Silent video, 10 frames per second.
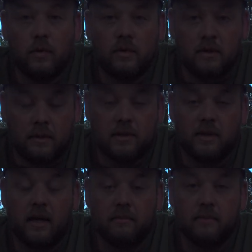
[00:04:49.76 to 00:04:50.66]

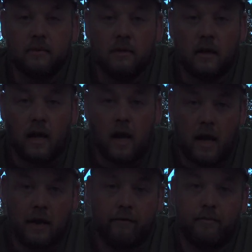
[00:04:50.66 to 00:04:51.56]
summertime, I
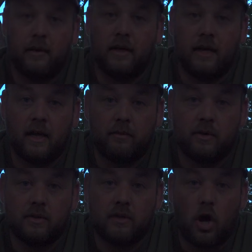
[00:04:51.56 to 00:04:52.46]
have my
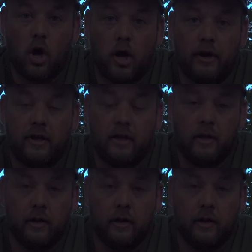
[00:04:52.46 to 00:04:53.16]
cameras on